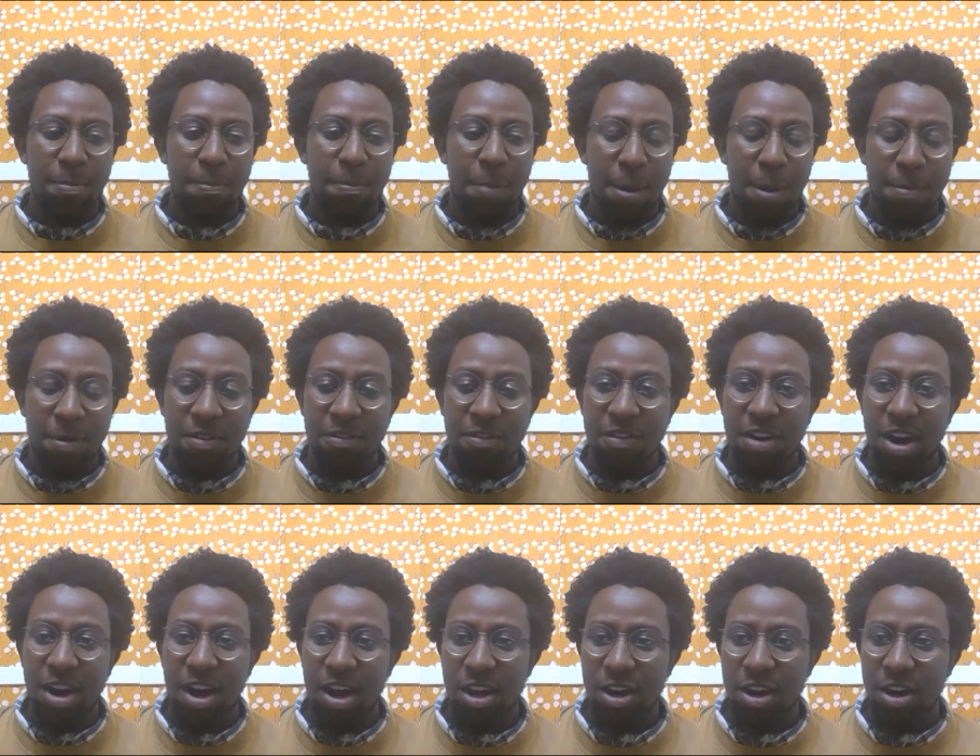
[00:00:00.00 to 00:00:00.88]
people of
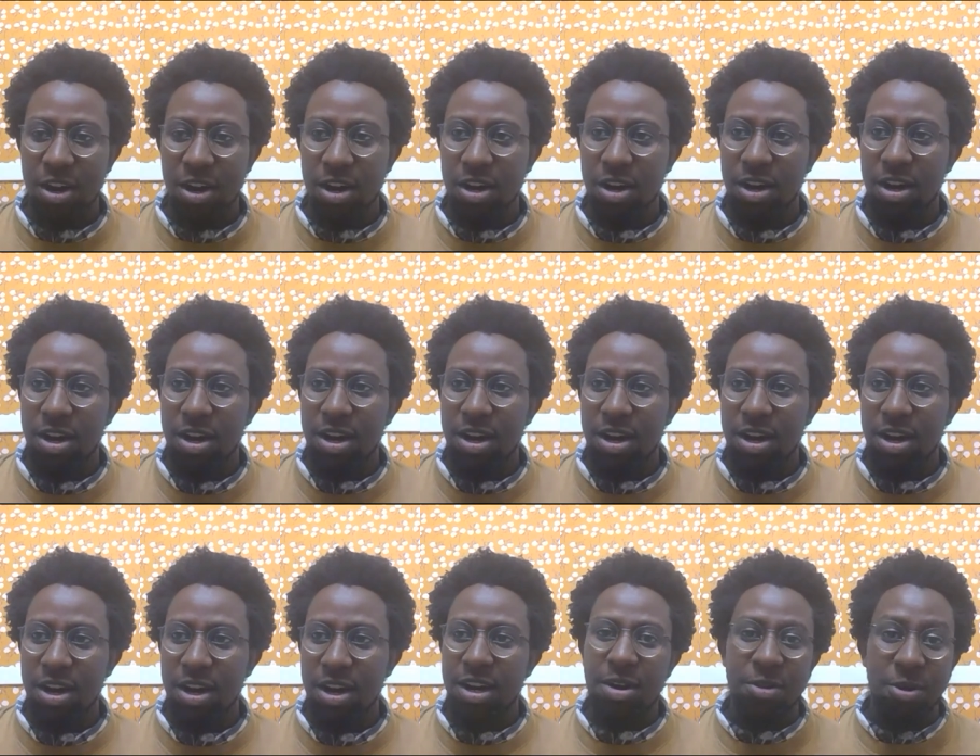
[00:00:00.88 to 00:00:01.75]
color
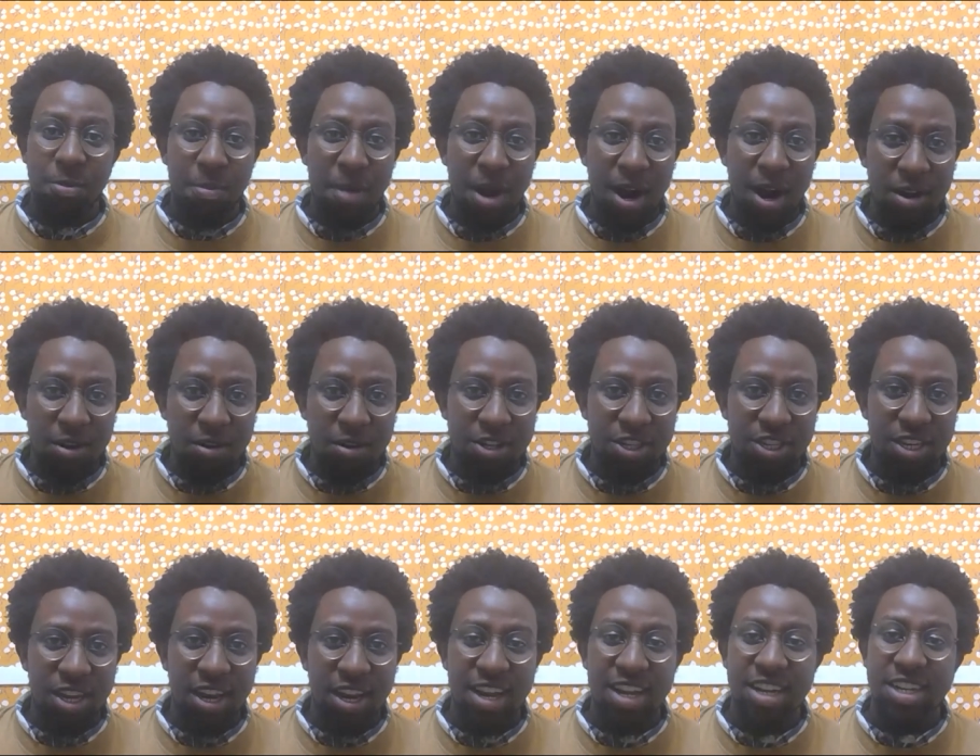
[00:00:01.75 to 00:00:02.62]

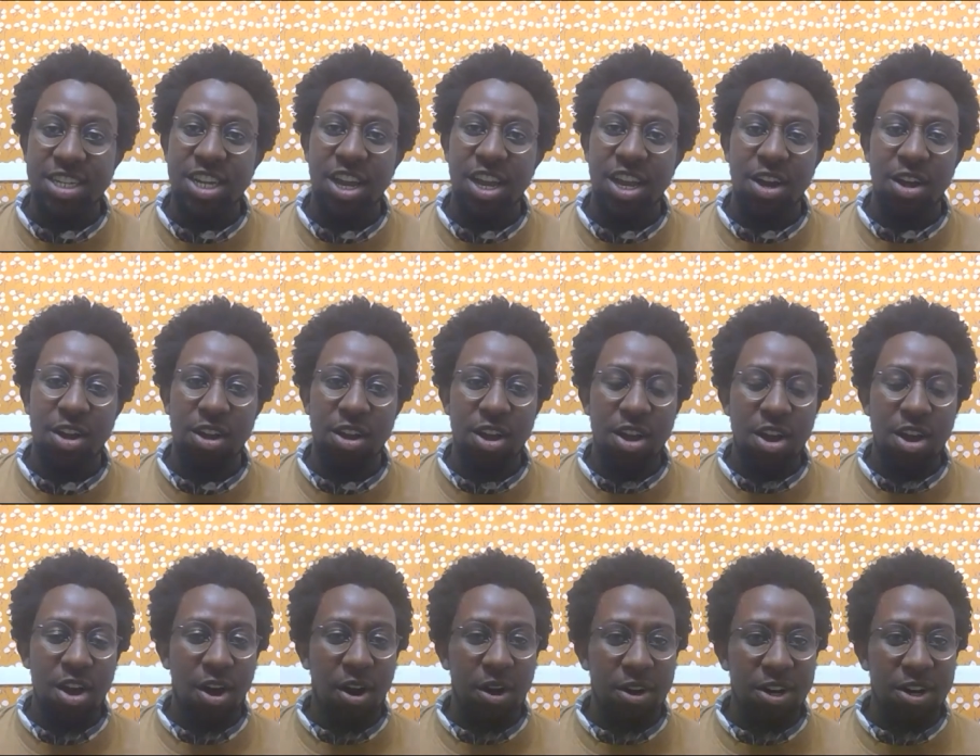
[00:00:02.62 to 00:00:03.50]
democracy until
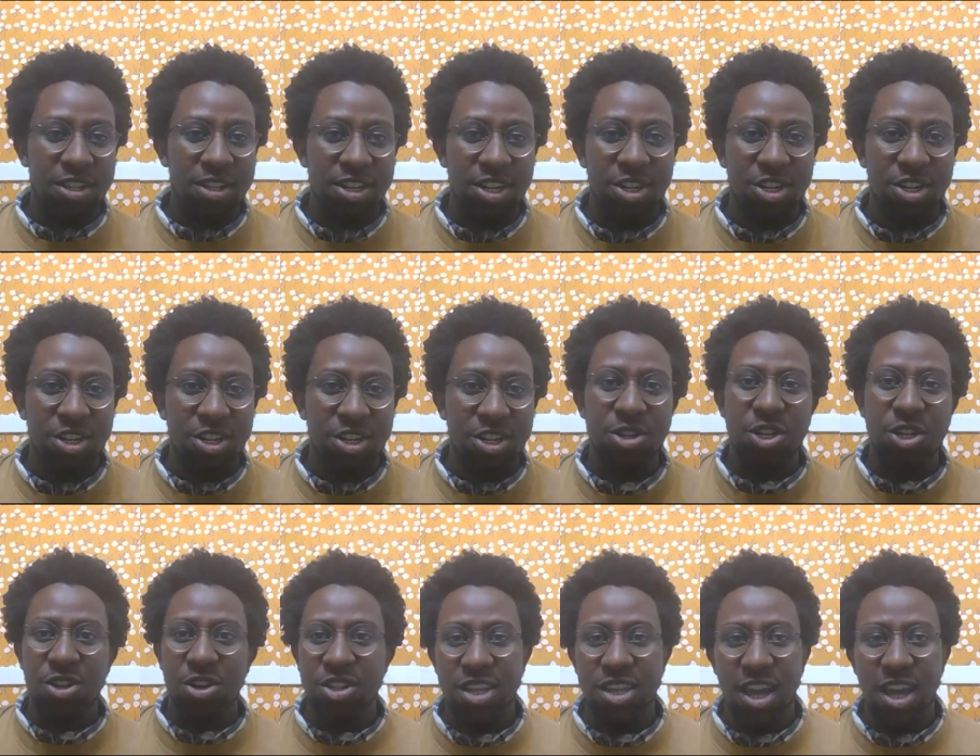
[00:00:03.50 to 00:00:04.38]
our institutions,
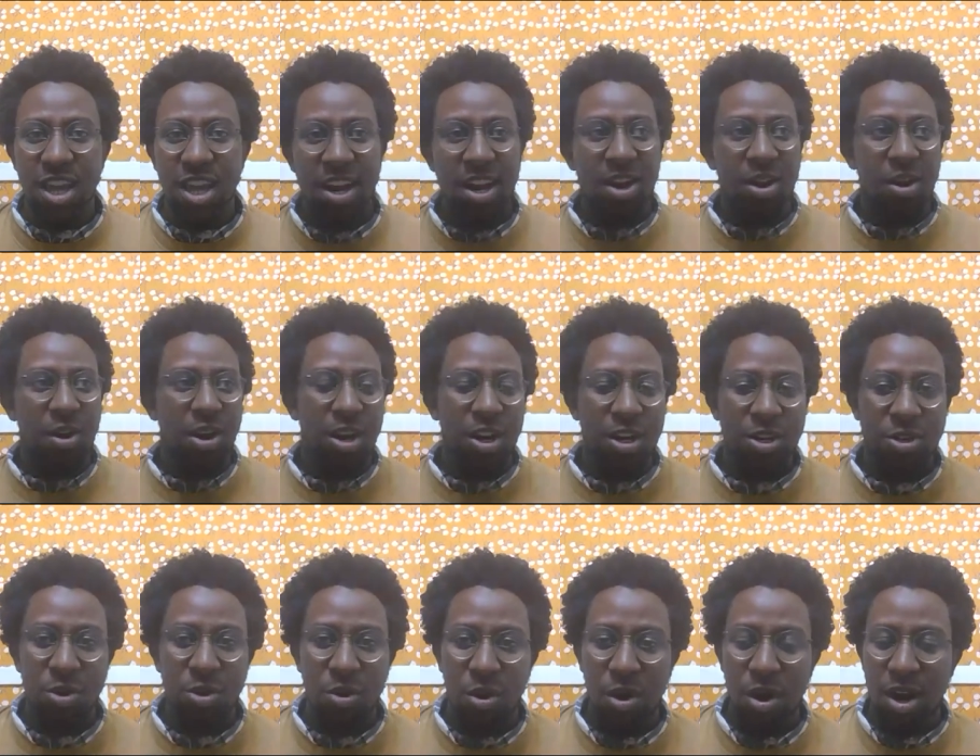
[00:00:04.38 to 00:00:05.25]
our Senate, our
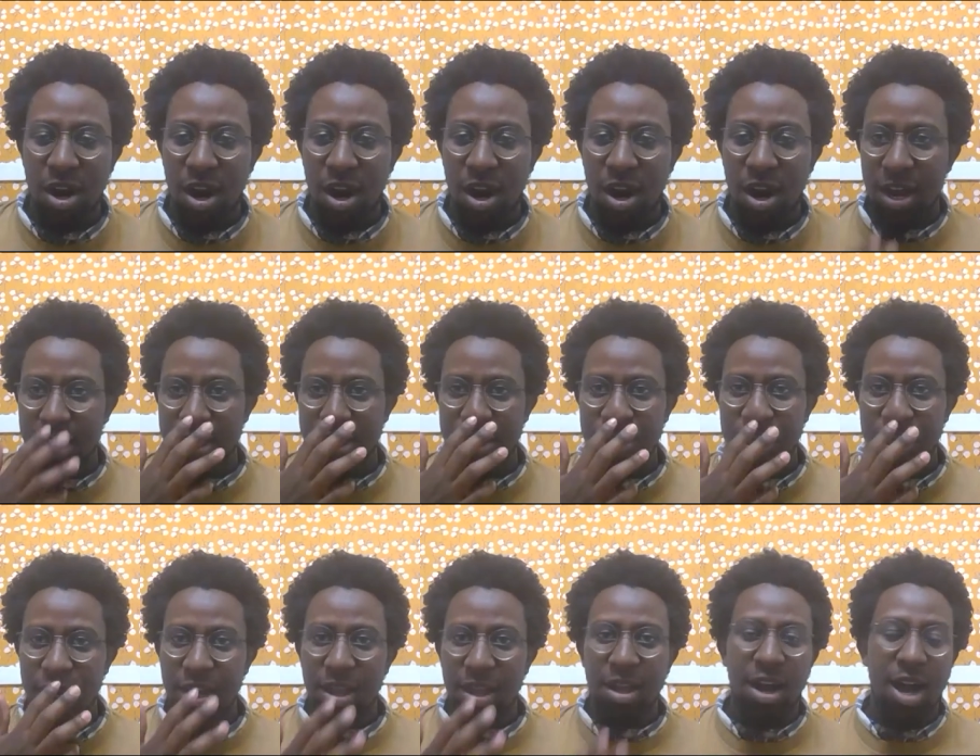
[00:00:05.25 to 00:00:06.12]
Electoral College,
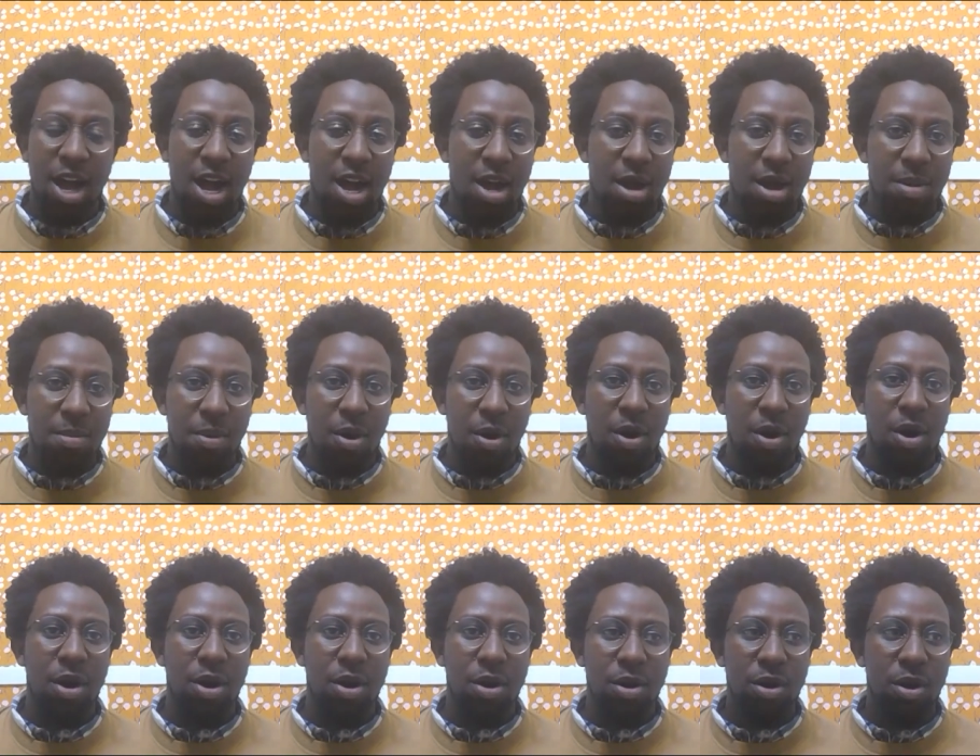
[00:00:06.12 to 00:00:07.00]

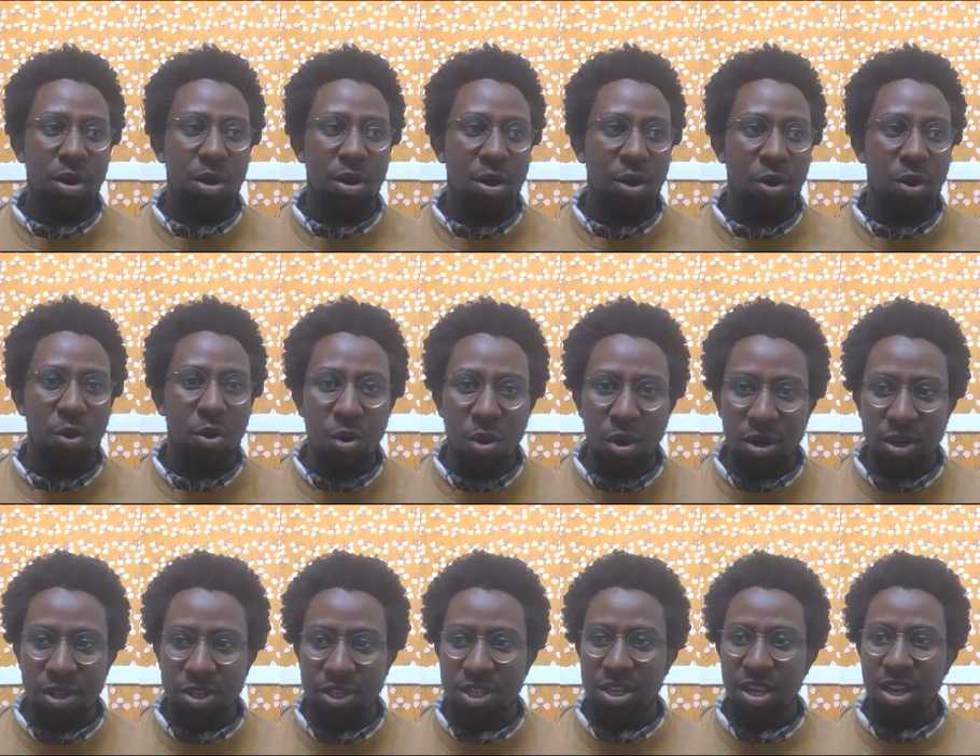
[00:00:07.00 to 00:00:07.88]
our
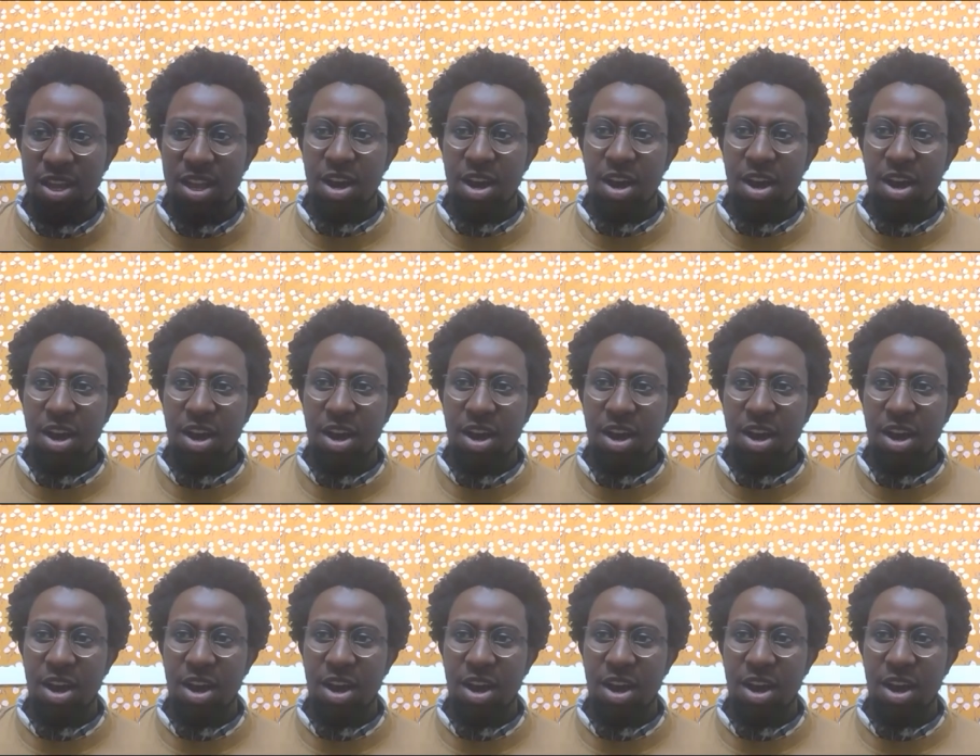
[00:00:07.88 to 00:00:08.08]
courts,